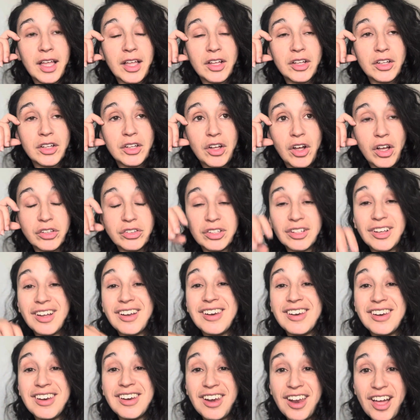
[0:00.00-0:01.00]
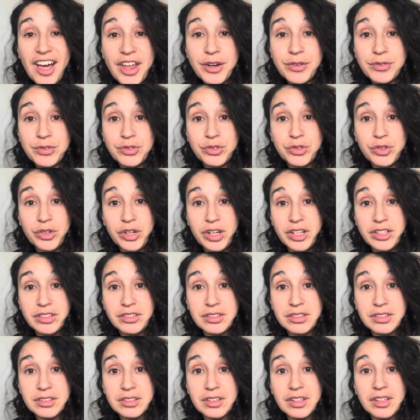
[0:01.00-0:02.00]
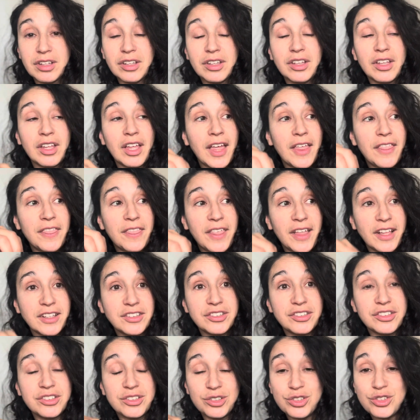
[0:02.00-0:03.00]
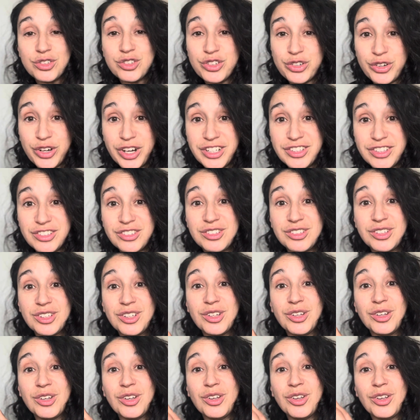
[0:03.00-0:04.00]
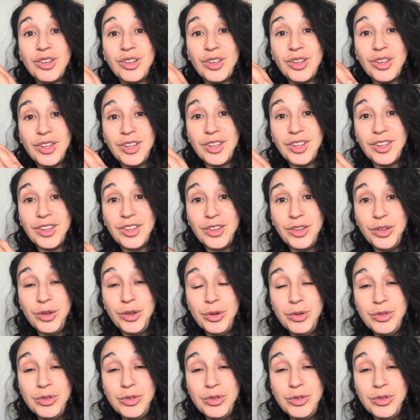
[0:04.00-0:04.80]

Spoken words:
causing a lot of stress. And that's the stress you